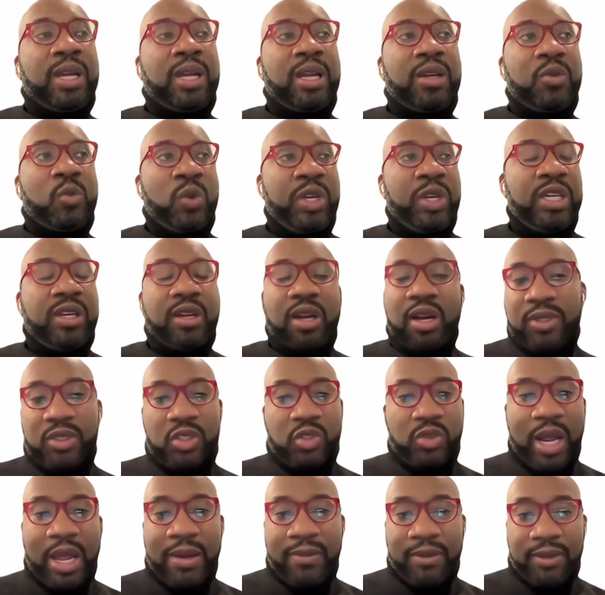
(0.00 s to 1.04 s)
We cover
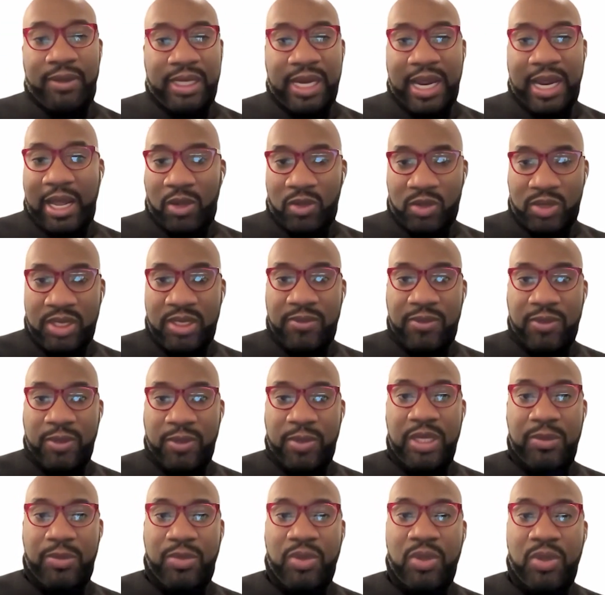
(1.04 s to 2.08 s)
travel and housing for
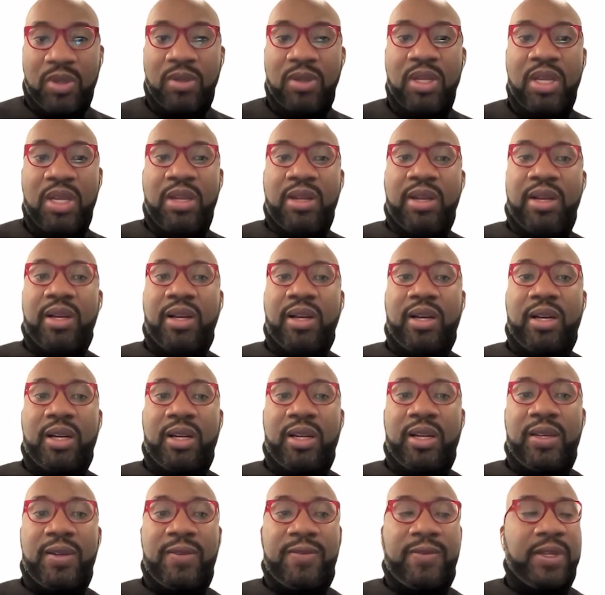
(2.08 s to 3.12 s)
people.
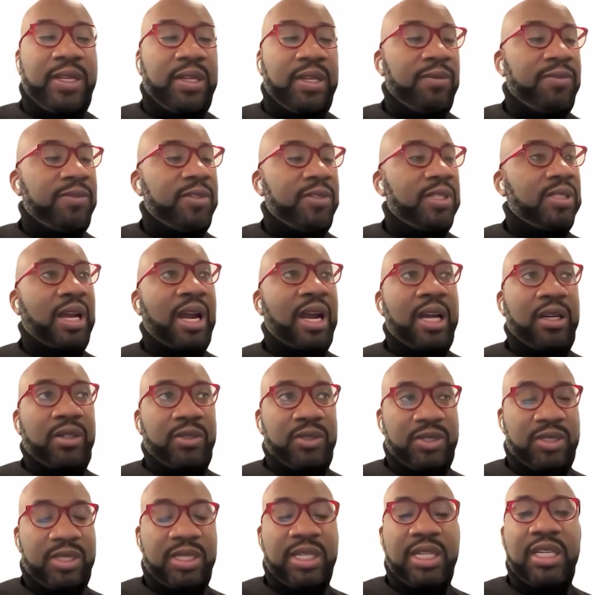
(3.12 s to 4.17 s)
If the
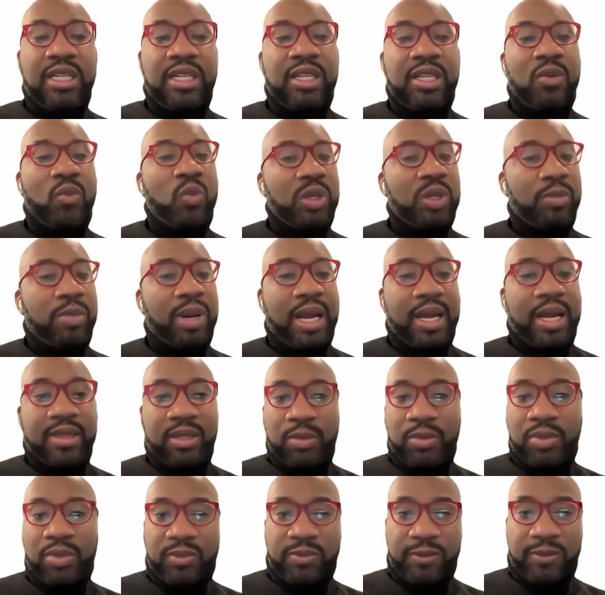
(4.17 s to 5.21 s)
scholars need it, we buy
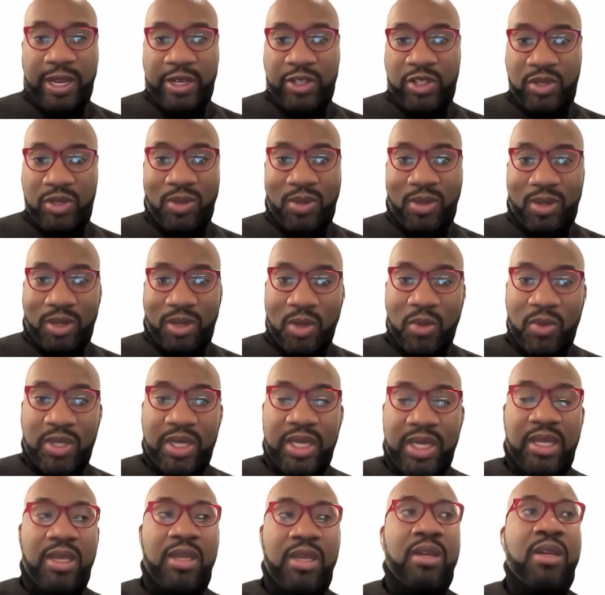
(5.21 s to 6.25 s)
them professional
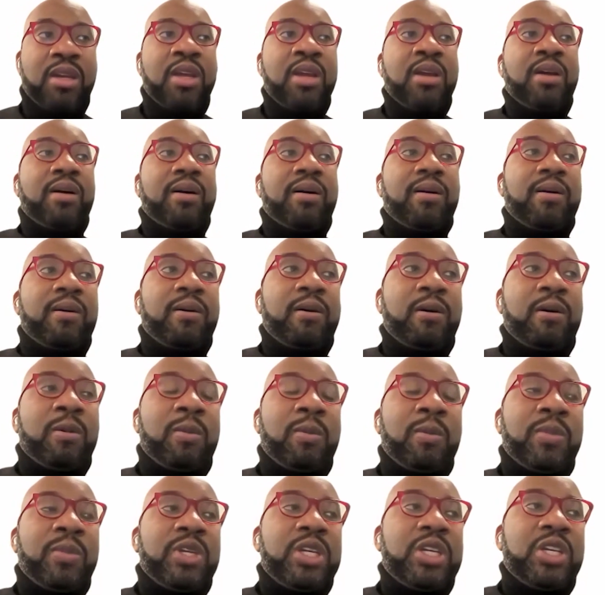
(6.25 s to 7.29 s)
clothing.
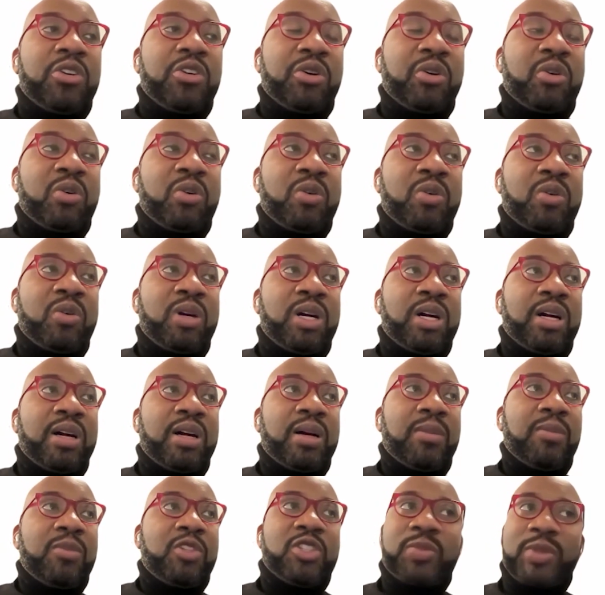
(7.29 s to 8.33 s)

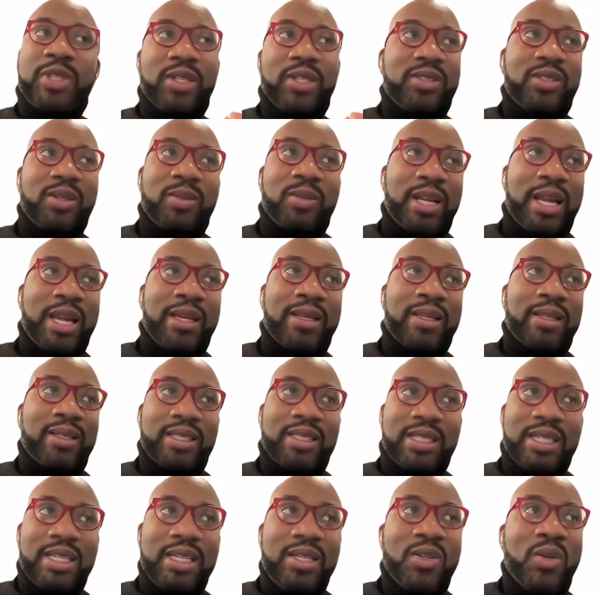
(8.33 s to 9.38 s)
Just because you're Black and
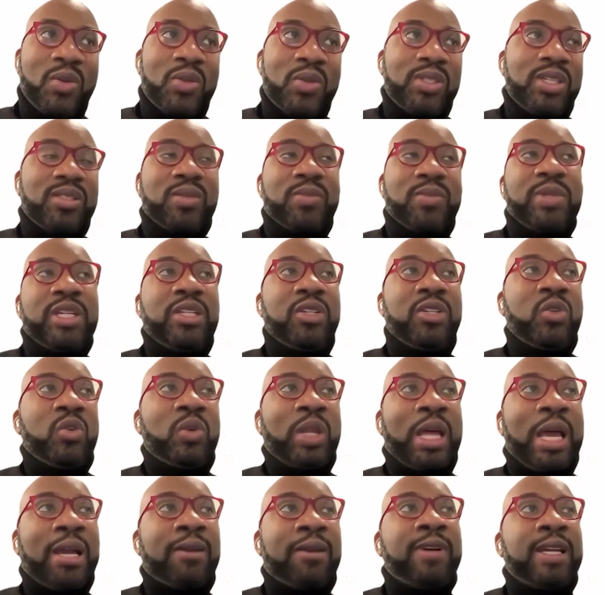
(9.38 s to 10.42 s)
Latino doesn't mean you
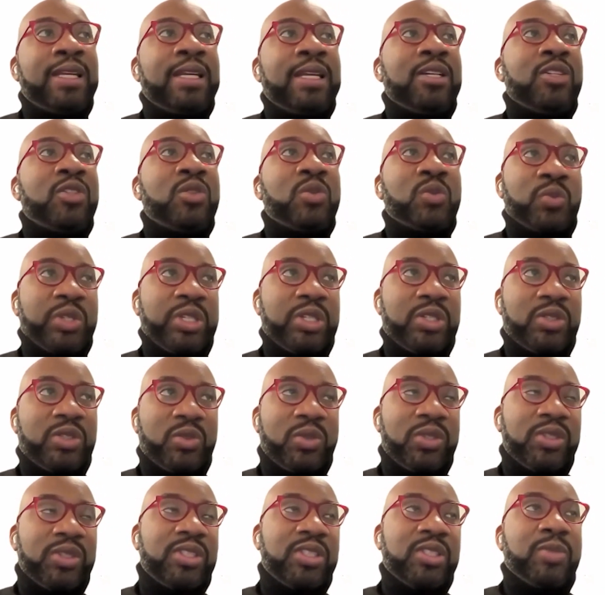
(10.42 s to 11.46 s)
lack financial
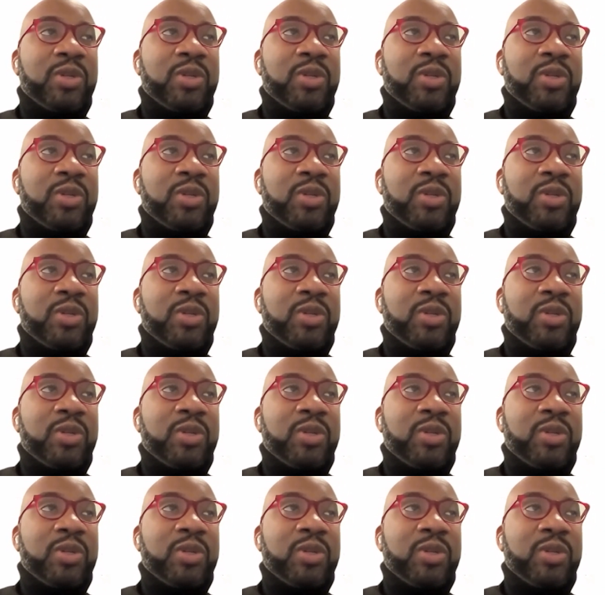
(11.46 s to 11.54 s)
resources.